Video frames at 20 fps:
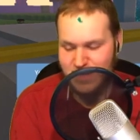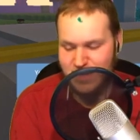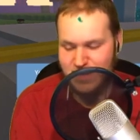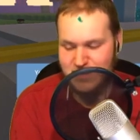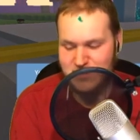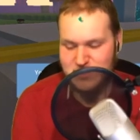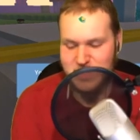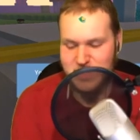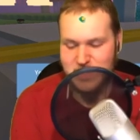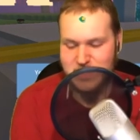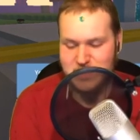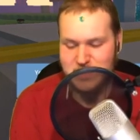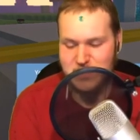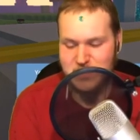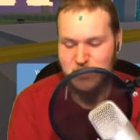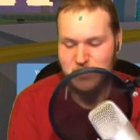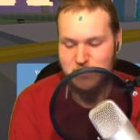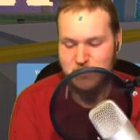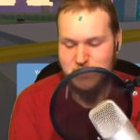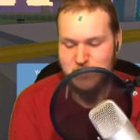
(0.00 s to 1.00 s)
Hashtag
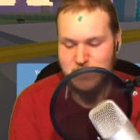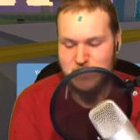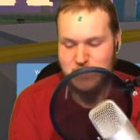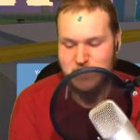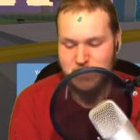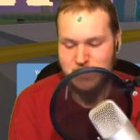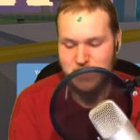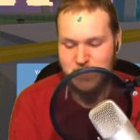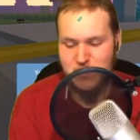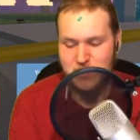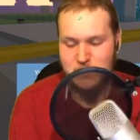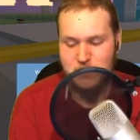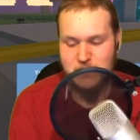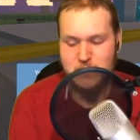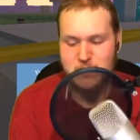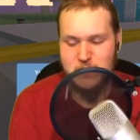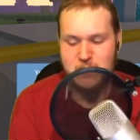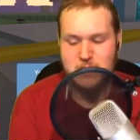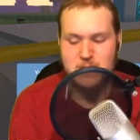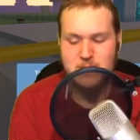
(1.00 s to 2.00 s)
Scoops.
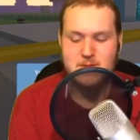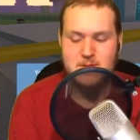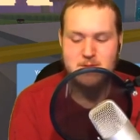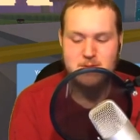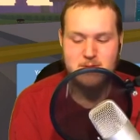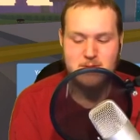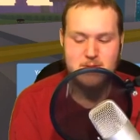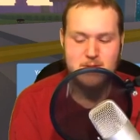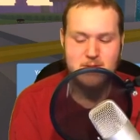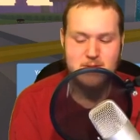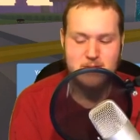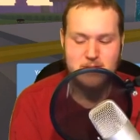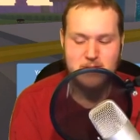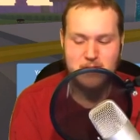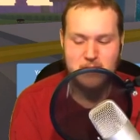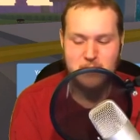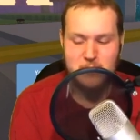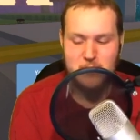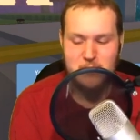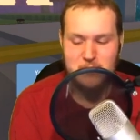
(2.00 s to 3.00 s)
McGoops.
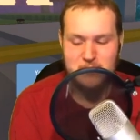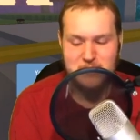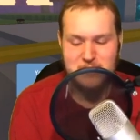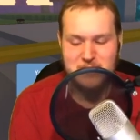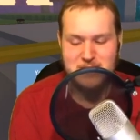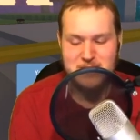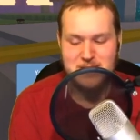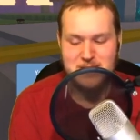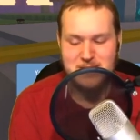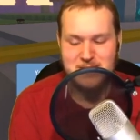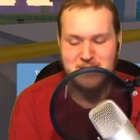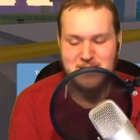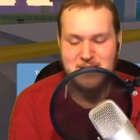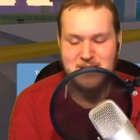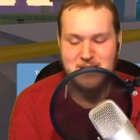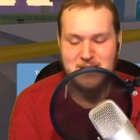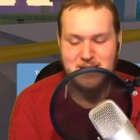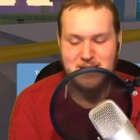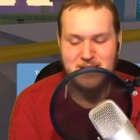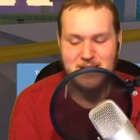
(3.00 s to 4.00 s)
Oops.
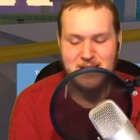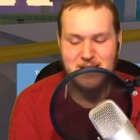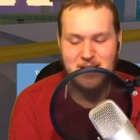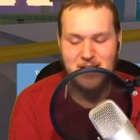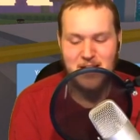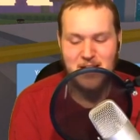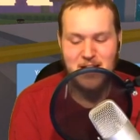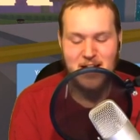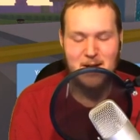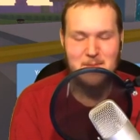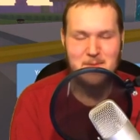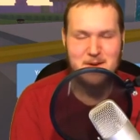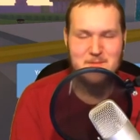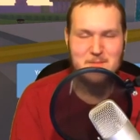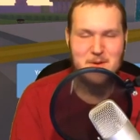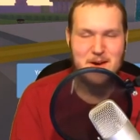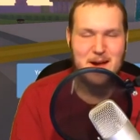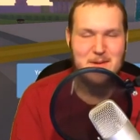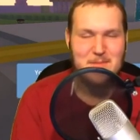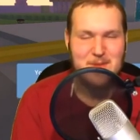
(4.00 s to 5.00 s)
All right, I'm gonna,
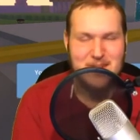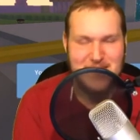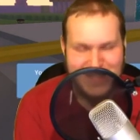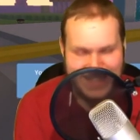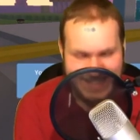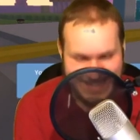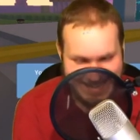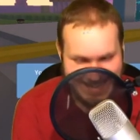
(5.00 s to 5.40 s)
bring, I'm gonna,